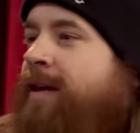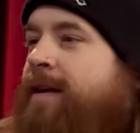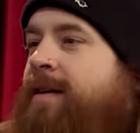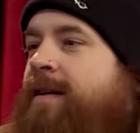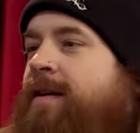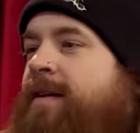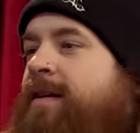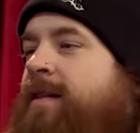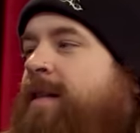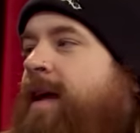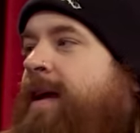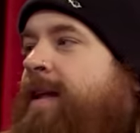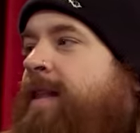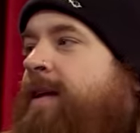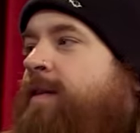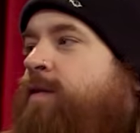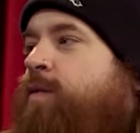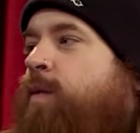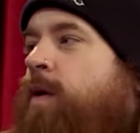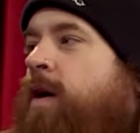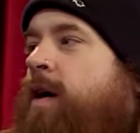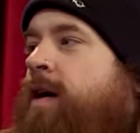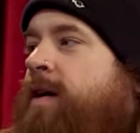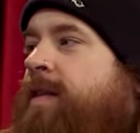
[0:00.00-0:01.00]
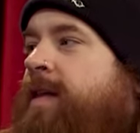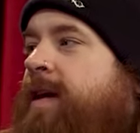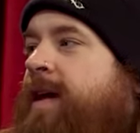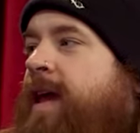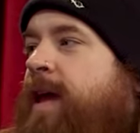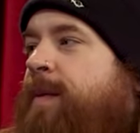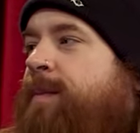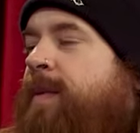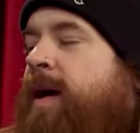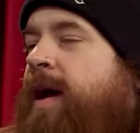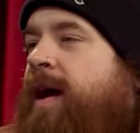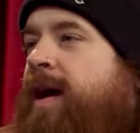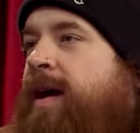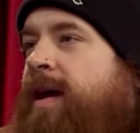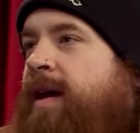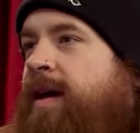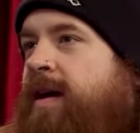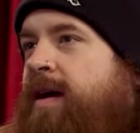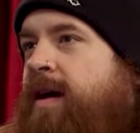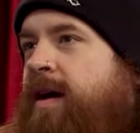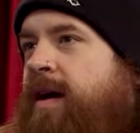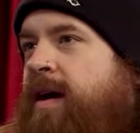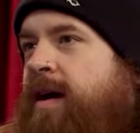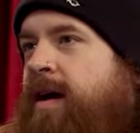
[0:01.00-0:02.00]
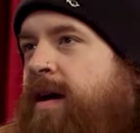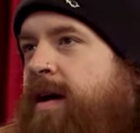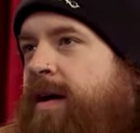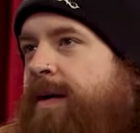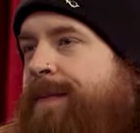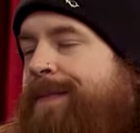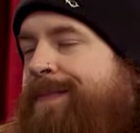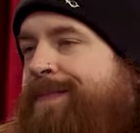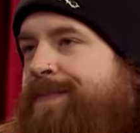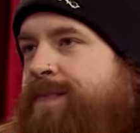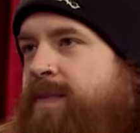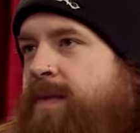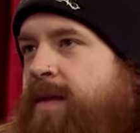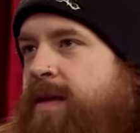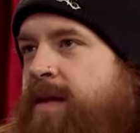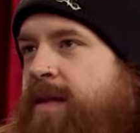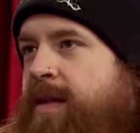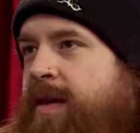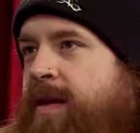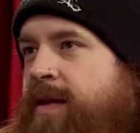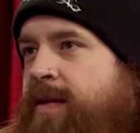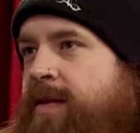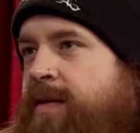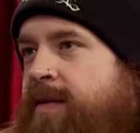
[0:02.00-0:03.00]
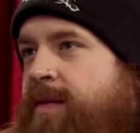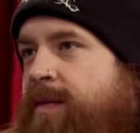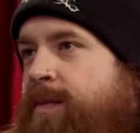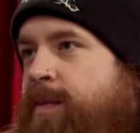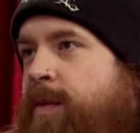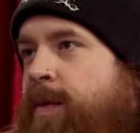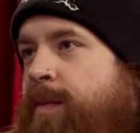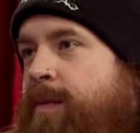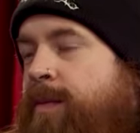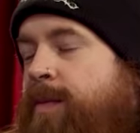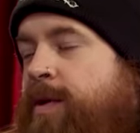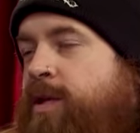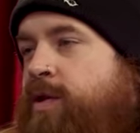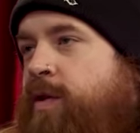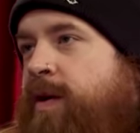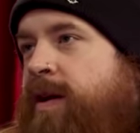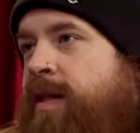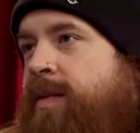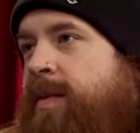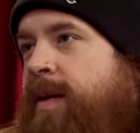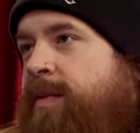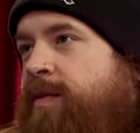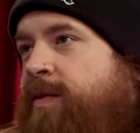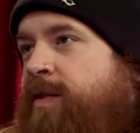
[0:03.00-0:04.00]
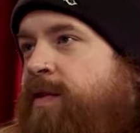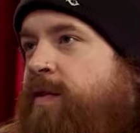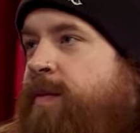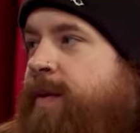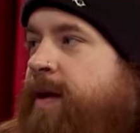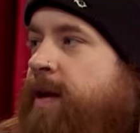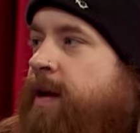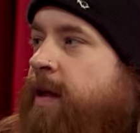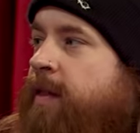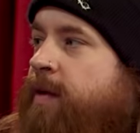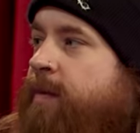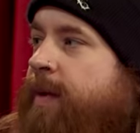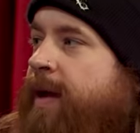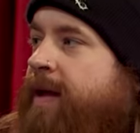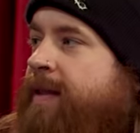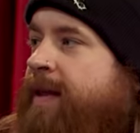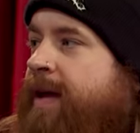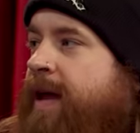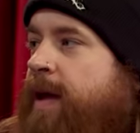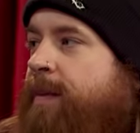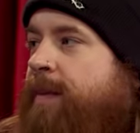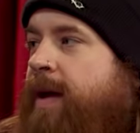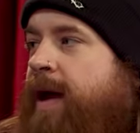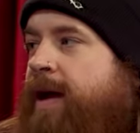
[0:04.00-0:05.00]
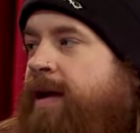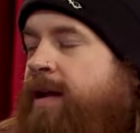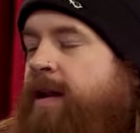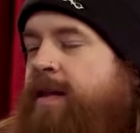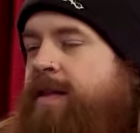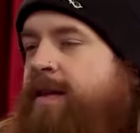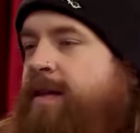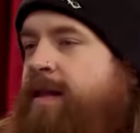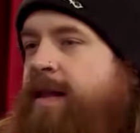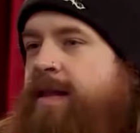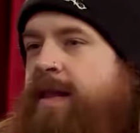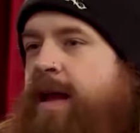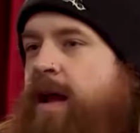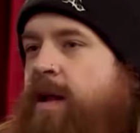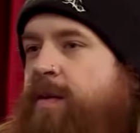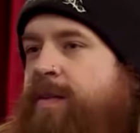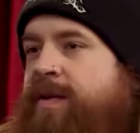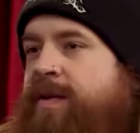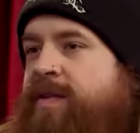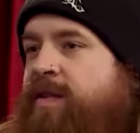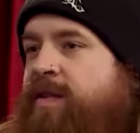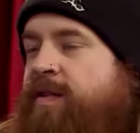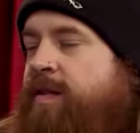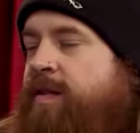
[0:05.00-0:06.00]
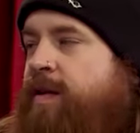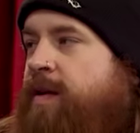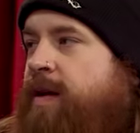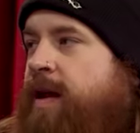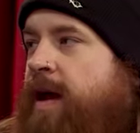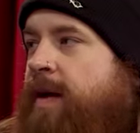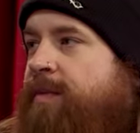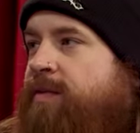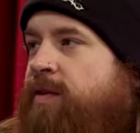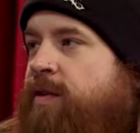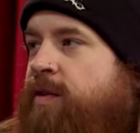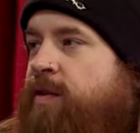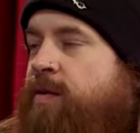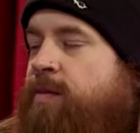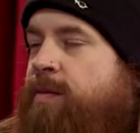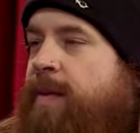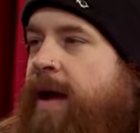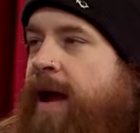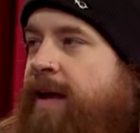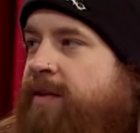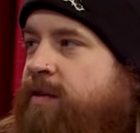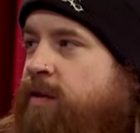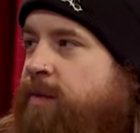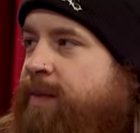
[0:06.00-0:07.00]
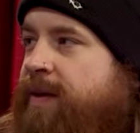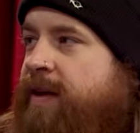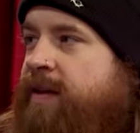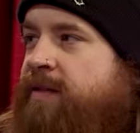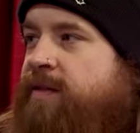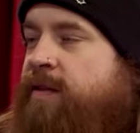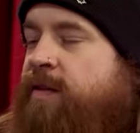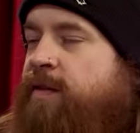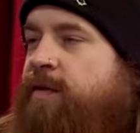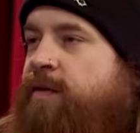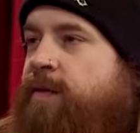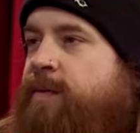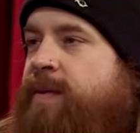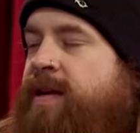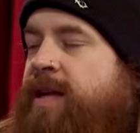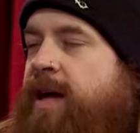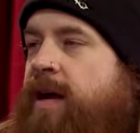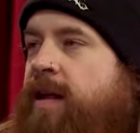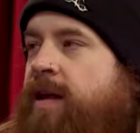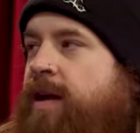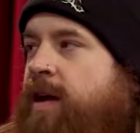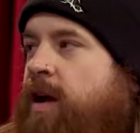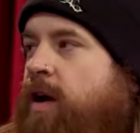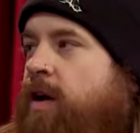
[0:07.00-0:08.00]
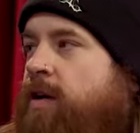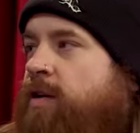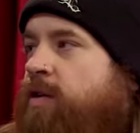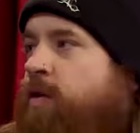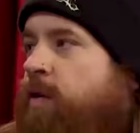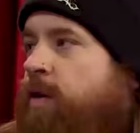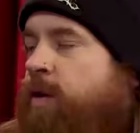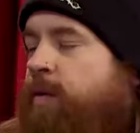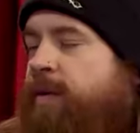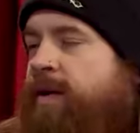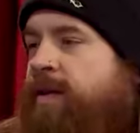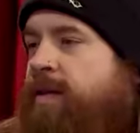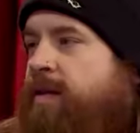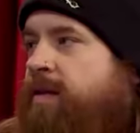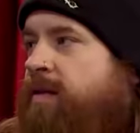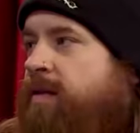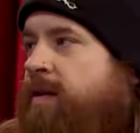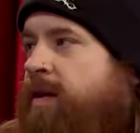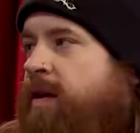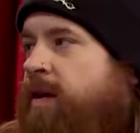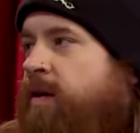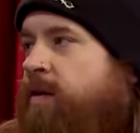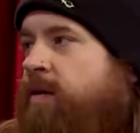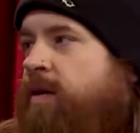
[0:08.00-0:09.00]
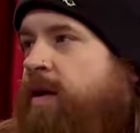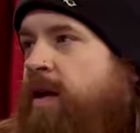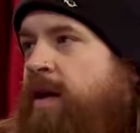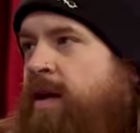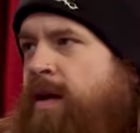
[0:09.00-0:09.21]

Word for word: Leader, Lightless Walk, they came back. The majority of the members used to be in another band. They came back, and I think that the album is just an absolute masterpiece of metallic hardcore with, you know,